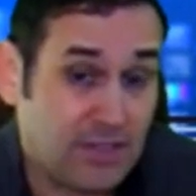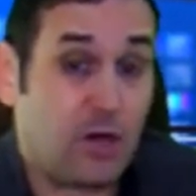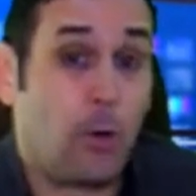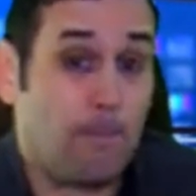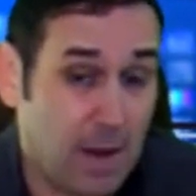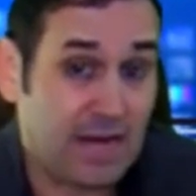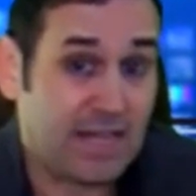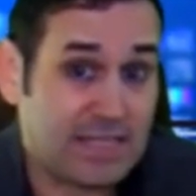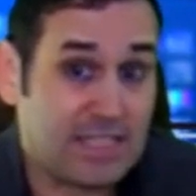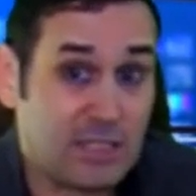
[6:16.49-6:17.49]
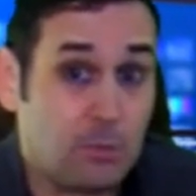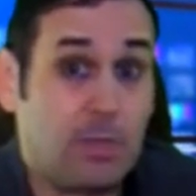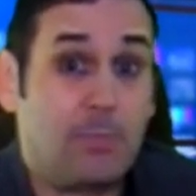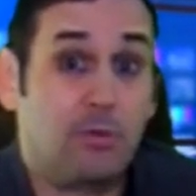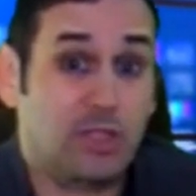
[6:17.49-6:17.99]
and harmonics into
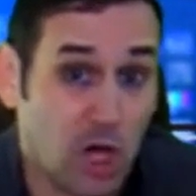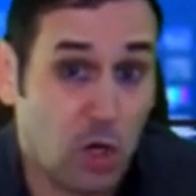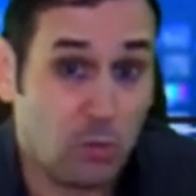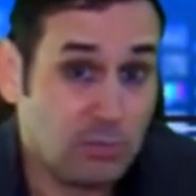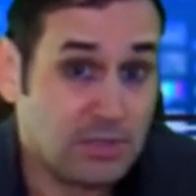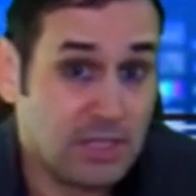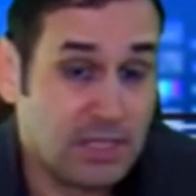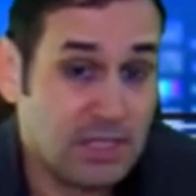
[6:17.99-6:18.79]
people's homes,